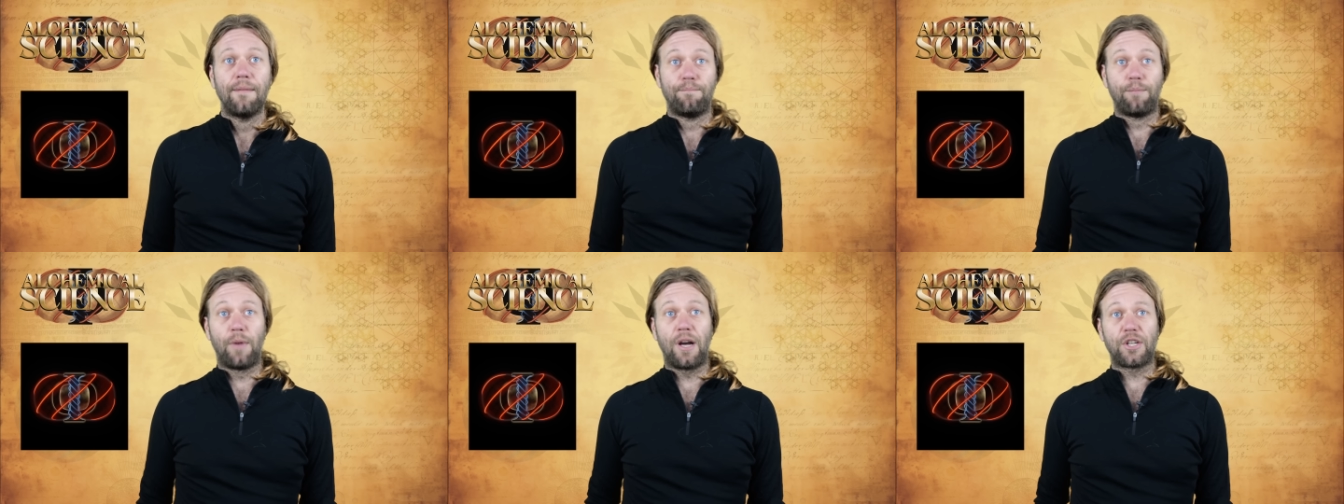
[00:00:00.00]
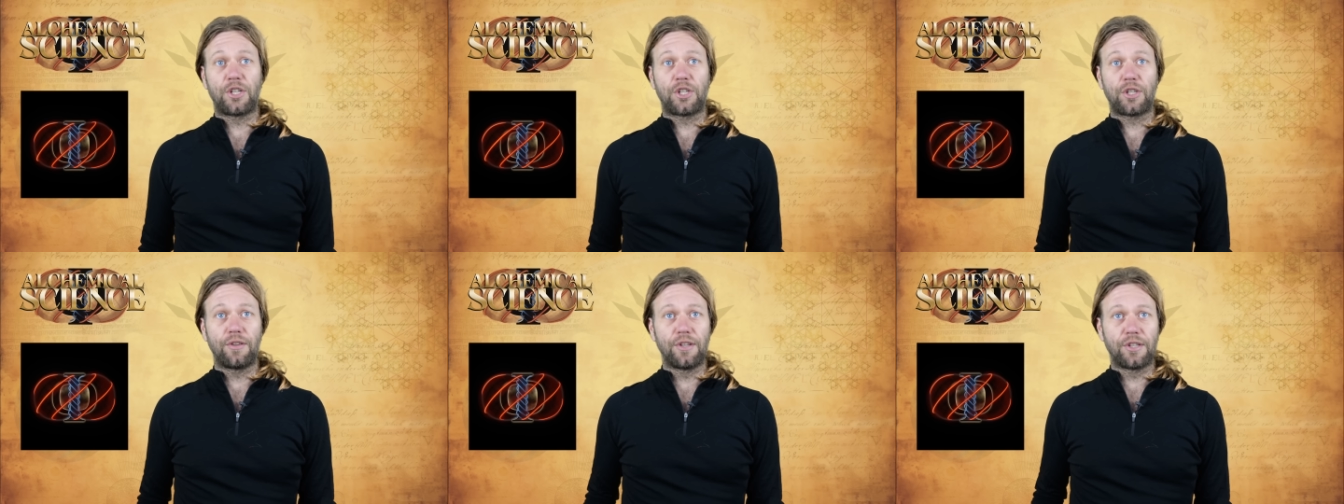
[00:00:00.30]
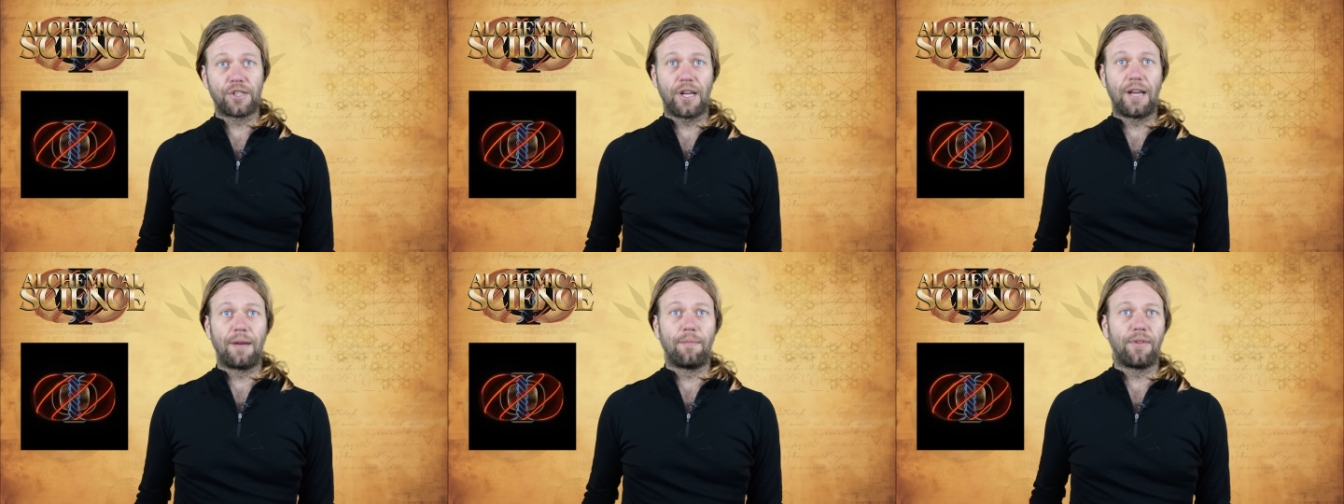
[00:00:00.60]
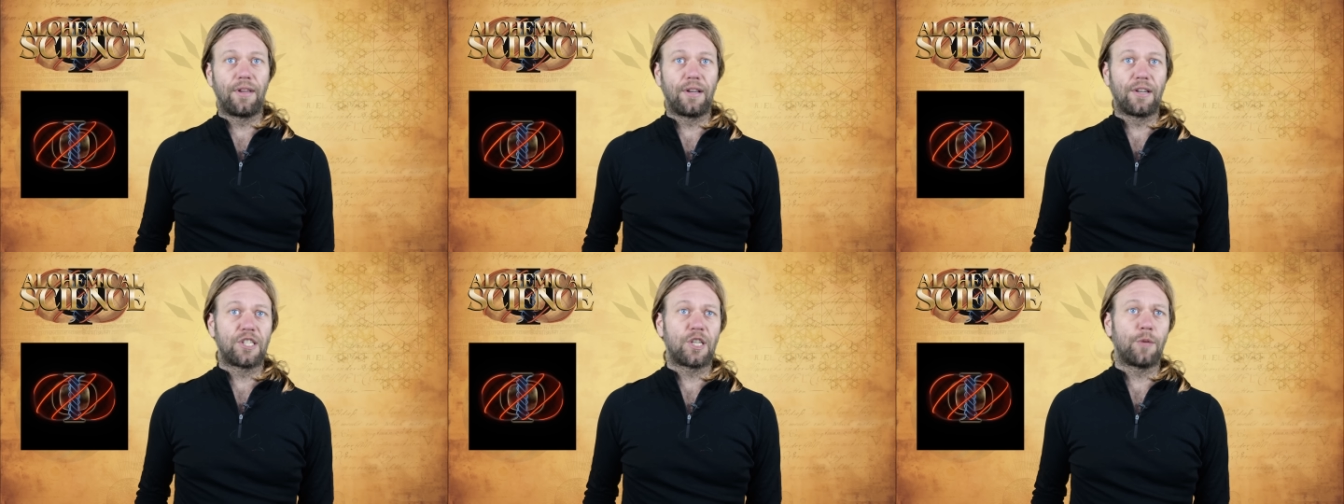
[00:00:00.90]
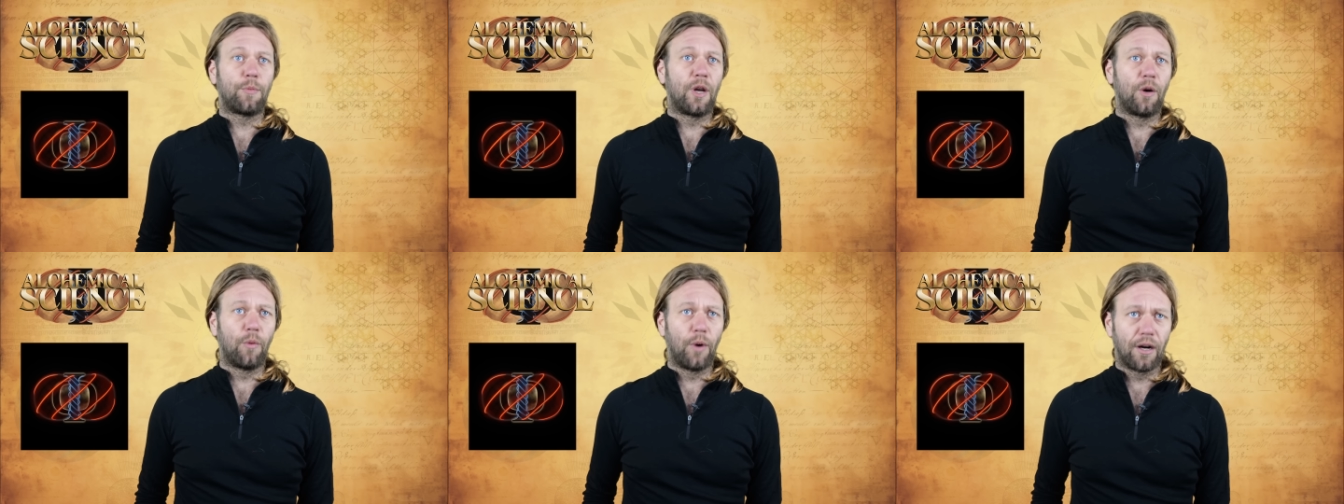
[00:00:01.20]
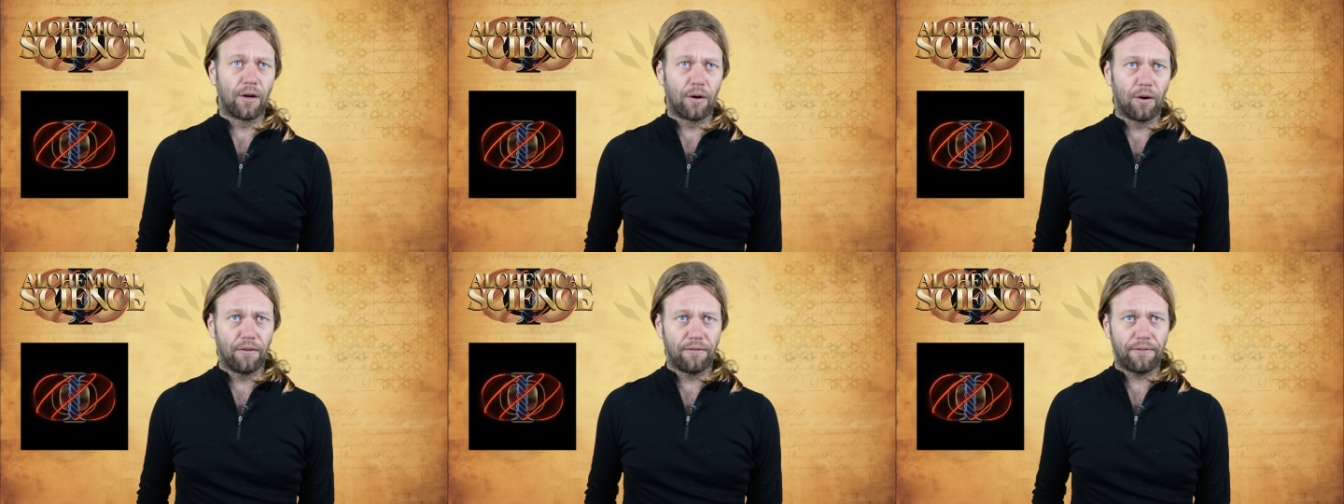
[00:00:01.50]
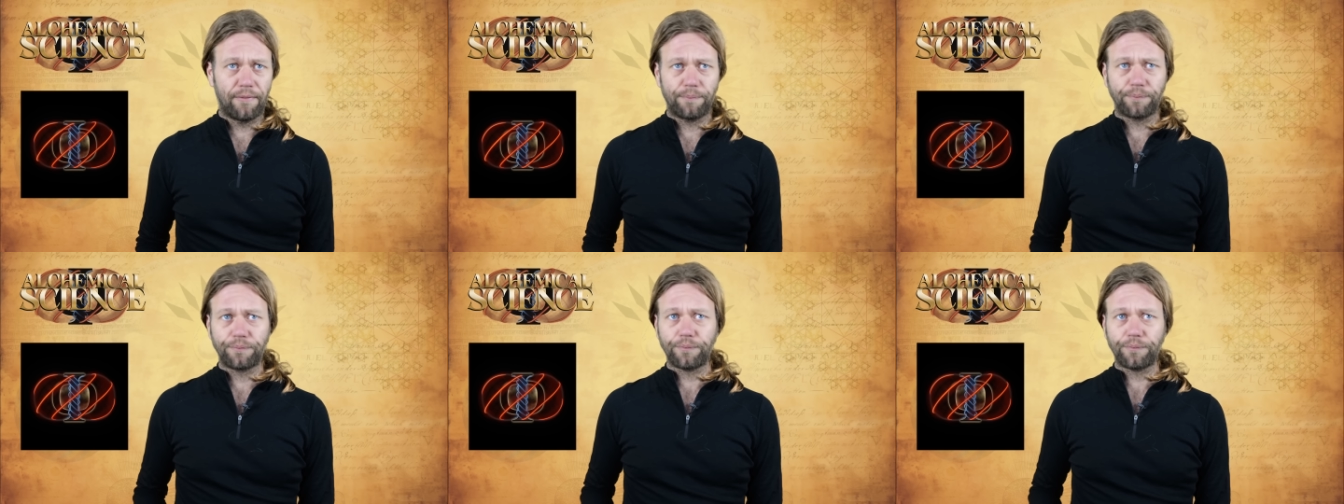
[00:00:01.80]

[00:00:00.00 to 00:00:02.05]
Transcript: much the same things to be aware of